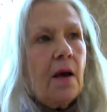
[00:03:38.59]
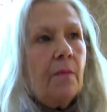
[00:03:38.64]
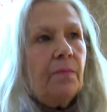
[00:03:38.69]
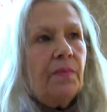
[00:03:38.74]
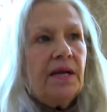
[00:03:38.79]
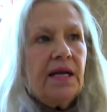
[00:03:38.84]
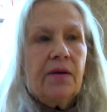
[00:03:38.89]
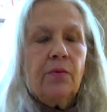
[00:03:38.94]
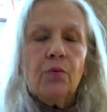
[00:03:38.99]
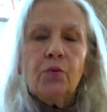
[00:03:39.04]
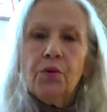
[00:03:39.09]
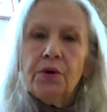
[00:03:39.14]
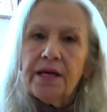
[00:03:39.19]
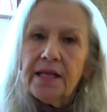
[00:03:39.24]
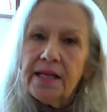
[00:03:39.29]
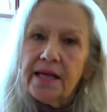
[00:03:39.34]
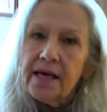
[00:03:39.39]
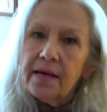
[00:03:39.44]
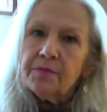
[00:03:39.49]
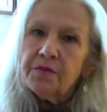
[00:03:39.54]
But it
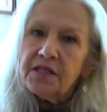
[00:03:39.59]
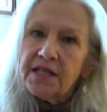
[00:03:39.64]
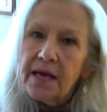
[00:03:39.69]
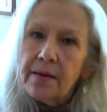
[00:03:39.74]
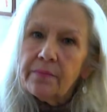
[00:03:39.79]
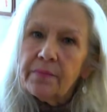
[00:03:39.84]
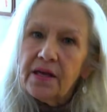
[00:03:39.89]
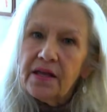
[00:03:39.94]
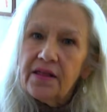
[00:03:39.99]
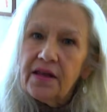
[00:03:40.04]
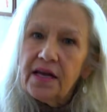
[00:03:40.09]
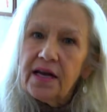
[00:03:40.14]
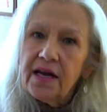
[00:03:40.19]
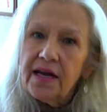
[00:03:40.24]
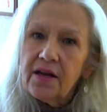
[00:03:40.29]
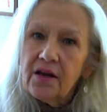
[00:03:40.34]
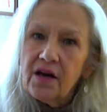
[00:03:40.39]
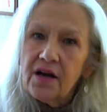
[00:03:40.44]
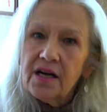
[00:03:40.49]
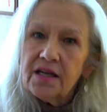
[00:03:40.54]
really upset me that
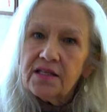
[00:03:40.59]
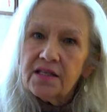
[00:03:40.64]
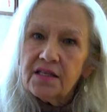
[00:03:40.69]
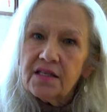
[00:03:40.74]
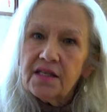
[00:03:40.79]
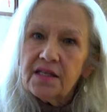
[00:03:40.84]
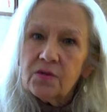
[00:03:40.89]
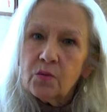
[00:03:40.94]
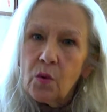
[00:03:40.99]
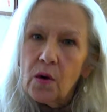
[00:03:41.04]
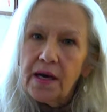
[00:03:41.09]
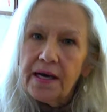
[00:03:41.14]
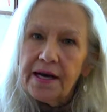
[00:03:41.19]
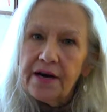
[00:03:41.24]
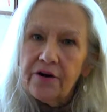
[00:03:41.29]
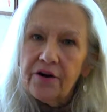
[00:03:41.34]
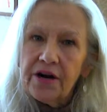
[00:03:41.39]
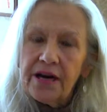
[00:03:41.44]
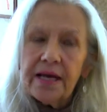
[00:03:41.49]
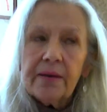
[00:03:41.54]
I lost this one
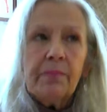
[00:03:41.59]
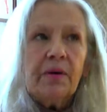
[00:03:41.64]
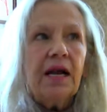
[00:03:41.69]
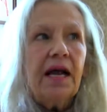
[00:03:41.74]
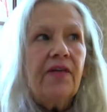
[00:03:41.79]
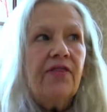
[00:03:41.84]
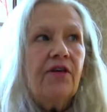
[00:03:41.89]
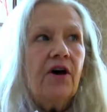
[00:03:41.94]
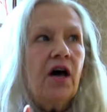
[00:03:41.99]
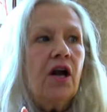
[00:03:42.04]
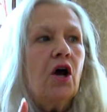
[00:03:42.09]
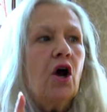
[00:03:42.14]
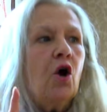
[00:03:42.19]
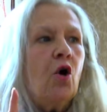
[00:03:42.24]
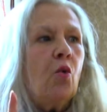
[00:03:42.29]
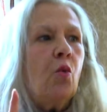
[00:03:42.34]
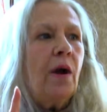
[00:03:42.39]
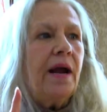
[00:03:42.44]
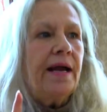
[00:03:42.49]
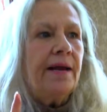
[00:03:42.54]
earring. But I thought,
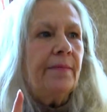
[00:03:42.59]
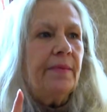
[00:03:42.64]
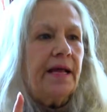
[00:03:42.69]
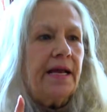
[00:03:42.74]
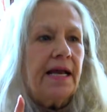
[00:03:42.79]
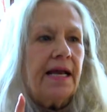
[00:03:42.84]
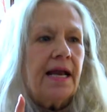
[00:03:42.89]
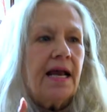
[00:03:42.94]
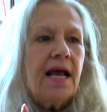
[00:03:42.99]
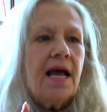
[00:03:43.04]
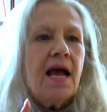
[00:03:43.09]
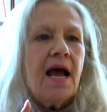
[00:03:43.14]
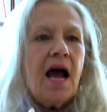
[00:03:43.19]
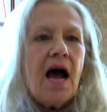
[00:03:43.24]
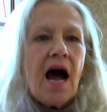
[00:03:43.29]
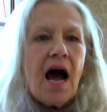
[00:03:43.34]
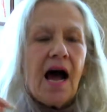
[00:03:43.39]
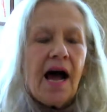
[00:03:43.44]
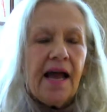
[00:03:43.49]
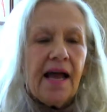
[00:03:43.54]
oh, wait a minute.
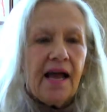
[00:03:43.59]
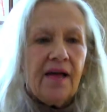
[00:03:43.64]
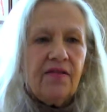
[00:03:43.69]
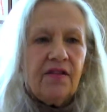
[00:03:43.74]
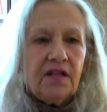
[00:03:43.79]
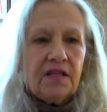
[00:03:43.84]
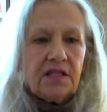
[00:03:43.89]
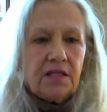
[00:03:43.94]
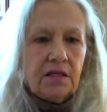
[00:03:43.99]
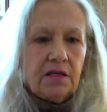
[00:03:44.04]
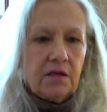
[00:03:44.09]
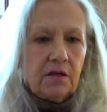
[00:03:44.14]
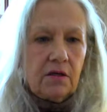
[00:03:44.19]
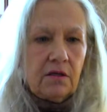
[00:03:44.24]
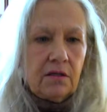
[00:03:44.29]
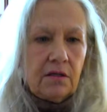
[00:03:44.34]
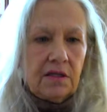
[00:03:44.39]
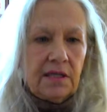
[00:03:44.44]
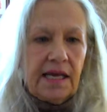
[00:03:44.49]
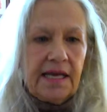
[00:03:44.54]
I had this
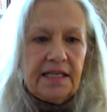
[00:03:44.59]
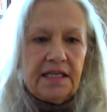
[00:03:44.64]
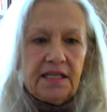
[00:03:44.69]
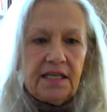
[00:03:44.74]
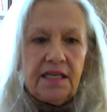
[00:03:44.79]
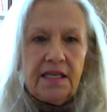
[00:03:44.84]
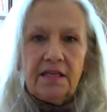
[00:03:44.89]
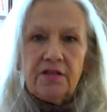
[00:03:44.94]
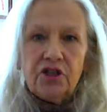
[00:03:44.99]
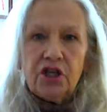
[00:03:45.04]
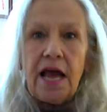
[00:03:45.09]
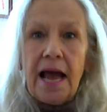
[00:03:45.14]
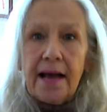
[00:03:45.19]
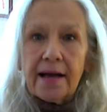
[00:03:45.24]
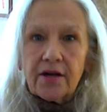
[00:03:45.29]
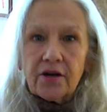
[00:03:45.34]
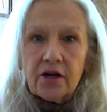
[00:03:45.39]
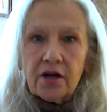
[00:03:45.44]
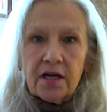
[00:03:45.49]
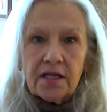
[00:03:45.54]
little lacy
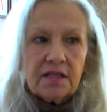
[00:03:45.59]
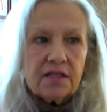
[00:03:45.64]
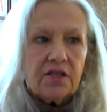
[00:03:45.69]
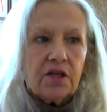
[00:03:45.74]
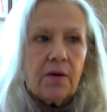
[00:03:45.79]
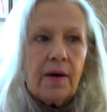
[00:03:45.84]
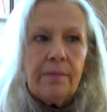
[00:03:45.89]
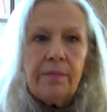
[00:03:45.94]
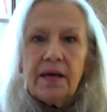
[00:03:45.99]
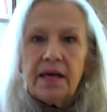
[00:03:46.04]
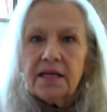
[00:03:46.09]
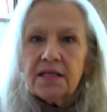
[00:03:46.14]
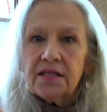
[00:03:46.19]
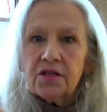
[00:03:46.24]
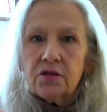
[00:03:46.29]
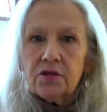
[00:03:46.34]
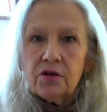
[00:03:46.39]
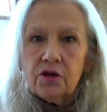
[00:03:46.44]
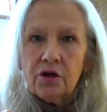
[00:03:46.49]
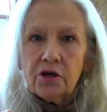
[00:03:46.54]
jacket on, so I bet
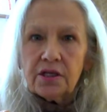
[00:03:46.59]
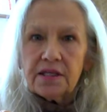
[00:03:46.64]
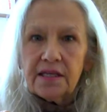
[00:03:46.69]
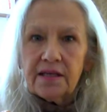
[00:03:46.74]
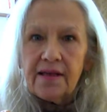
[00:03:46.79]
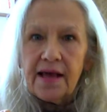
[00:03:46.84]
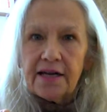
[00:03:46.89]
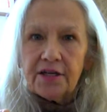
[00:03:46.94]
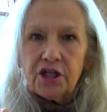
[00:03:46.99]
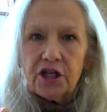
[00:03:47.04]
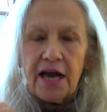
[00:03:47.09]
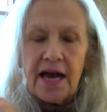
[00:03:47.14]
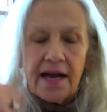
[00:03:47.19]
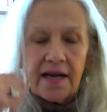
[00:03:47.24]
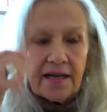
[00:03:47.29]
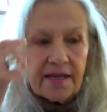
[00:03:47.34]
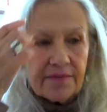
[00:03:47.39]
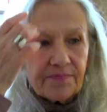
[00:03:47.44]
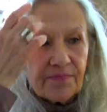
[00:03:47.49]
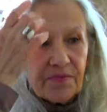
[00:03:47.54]
it's hooked in that
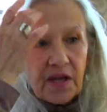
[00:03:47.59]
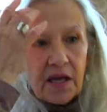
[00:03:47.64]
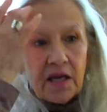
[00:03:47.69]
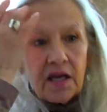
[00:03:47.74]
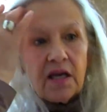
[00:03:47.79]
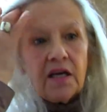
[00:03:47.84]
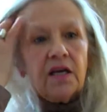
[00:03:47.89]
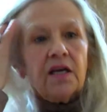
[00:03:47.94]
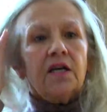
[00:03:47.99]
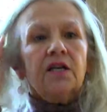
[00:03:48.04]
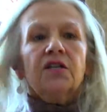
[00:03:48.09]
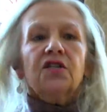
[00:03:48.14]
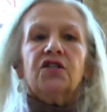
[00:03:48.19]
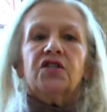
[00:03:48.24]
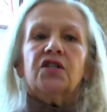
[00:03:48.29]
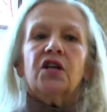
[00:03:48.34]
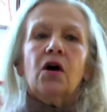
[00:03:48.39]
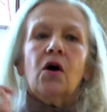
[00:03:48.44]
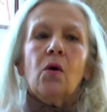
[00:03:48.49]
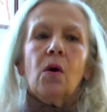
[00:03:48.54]
jacket.
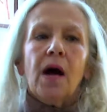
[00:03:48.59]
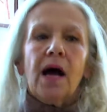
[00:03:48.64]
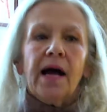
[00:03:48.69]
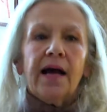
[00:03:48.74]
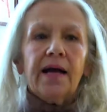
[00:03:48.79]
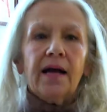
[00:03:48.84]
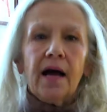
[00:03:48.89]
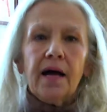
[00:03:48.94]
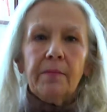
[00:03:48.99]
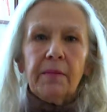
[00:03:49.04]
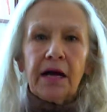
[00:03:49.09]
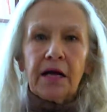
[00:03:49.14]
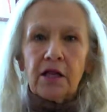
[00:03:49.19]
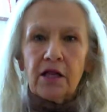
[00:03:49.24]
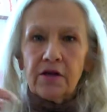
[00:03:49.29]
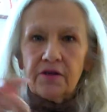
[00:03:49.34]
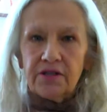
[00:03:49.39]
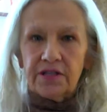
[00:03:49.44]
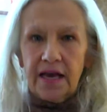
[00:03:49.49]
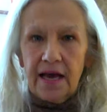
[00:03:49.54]
So I got my
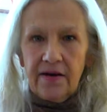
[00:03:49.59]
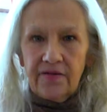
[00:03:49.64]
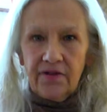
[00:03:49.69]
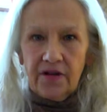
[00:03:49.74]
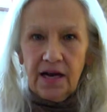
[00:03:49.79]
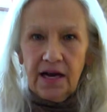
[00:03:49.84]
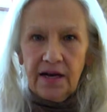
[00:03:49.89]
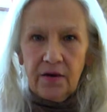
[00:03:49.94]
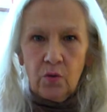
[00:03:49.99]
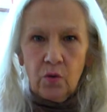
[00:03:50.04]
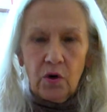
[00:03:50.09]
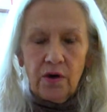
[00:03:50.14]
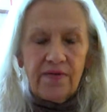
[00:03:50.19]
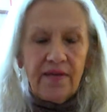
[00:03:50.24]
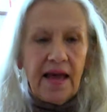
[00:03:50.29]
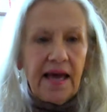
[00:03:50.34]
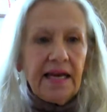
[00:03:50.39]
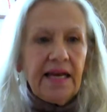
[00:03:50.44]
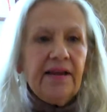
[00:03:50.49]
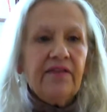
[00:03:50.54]
clothes out that I'd worn
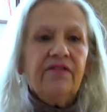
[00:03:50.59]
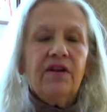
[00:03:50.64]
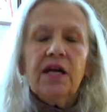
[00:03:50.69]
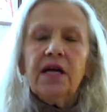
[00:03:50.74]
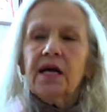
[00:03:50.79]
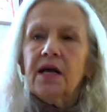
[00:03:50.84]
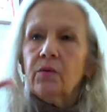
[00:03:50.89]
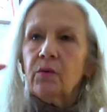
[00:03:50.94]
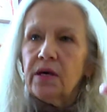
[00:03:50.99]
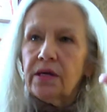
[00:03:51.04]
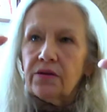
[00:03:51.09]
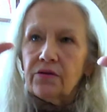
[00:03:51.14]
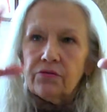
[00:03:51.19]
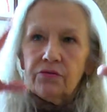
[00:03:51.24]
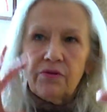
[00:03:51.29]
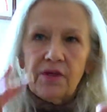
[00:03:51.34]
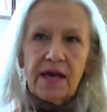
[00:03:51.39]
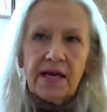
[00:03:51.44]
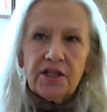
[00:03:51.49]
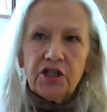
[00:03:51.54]
that evening. I went
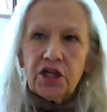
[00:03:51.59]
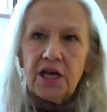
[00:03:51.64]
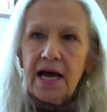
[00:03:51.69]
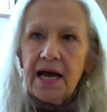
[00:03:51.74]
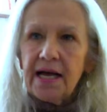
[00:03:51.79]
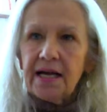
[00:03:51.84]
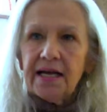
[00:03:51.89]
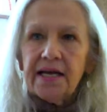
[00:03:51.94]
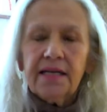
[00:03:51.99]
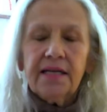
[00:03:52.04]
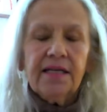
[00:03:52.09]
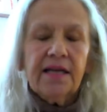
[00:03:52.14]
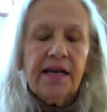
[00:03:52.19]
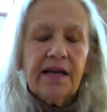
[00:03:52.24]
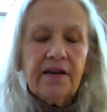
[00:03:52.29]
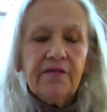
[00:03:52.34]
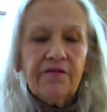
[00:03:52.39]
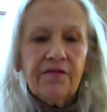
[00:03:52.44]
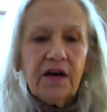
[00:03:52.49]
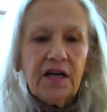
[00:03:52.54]
through that jacket
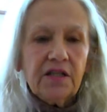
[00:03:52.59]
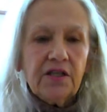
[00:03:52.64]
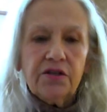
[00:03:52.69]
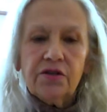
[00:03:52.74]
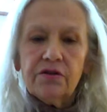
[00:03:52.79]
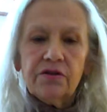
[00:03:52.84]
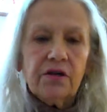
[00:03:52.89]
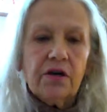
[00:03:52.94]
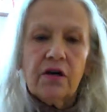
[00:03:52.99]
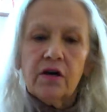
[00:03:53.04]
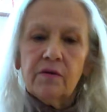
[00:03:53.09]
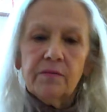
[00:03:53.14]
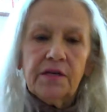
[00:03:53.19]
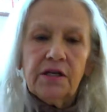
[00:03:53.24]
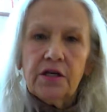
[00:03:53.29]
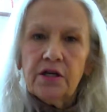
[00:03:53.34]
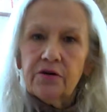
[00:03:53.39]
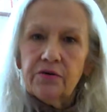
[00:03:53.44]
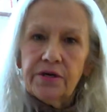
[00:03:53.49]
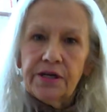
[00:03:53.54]
like a fine-tooth comb
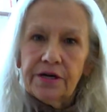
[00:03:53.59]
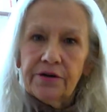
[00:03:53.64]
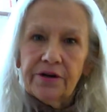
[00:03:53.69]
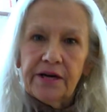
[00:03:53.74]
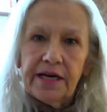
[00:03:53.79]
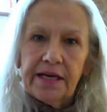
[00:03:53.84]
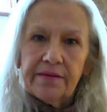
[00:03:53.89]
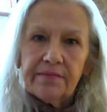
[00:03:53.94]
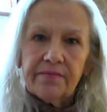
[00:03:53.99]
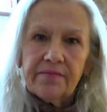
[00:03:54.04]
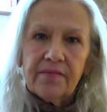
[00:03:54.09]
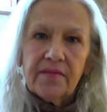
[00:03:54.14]
and no earring.